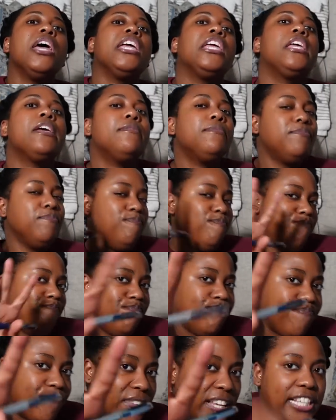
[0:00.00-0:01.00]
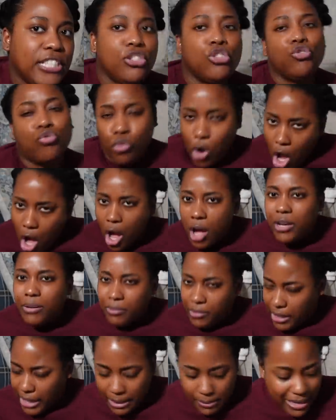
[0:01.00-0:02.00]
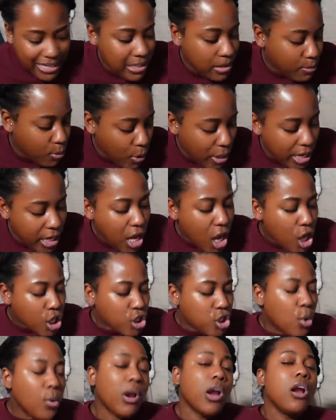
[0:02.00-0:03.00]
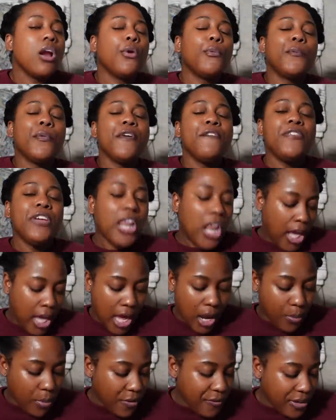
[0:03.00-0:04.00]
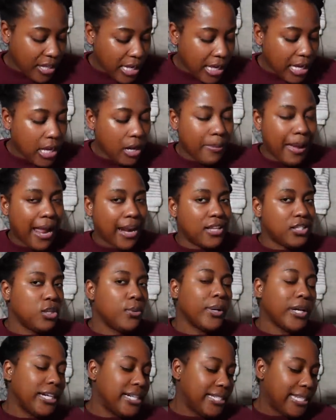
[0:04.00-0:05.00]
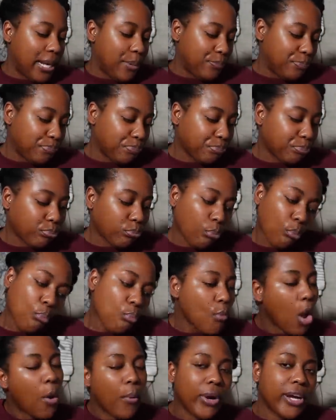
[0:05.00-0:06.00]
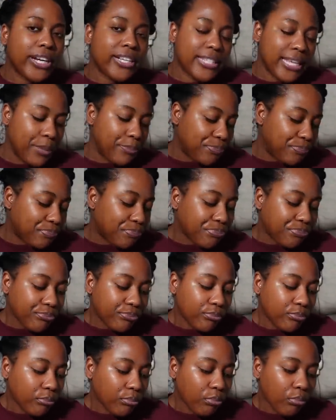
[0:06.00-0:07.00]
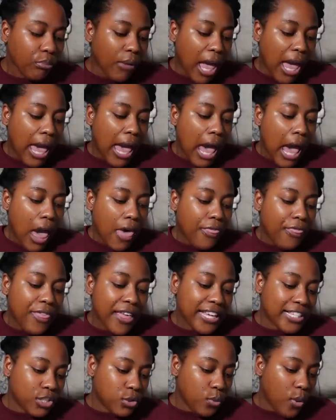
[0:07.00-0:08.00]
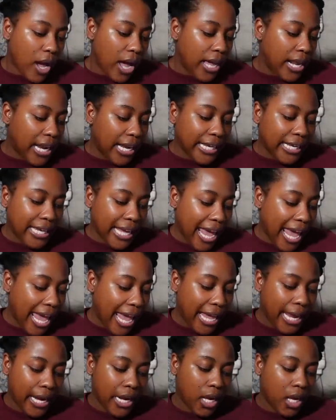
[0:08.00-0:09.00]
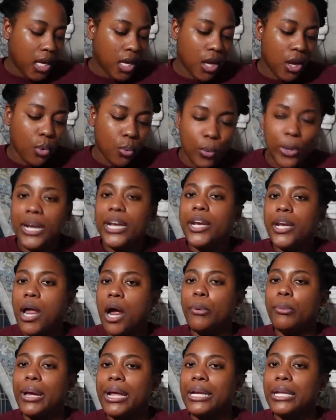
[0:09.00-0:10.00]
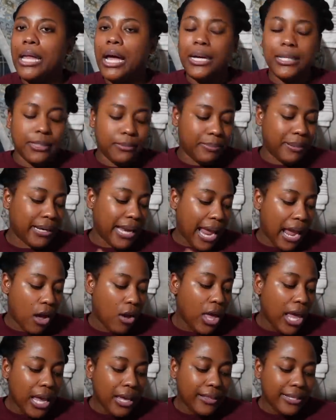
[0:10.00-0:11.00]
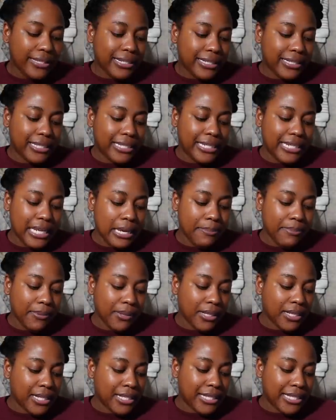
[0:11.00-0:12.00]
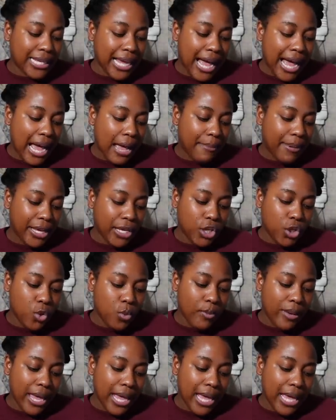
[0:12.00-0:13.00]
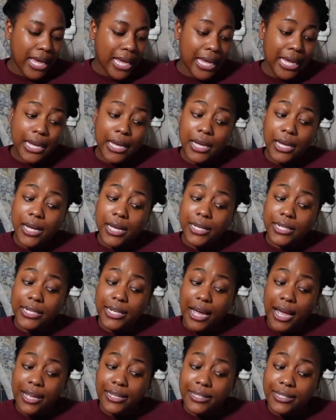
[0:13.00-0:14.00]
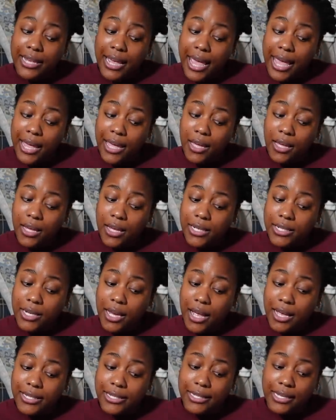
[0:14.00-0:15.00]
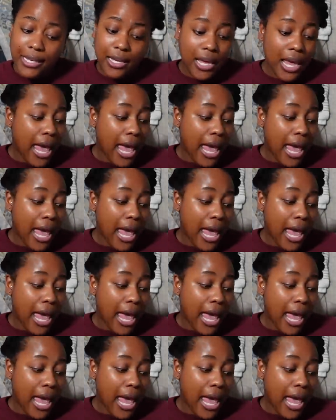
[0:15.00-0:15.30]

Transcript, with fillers: give it's strong like makes the point so we're we're feeling good we're feeling good about it so we're gonna see we're gonna see this one again we did not write a lot but now this is the deep Sky by Yume Kitasei? Katase?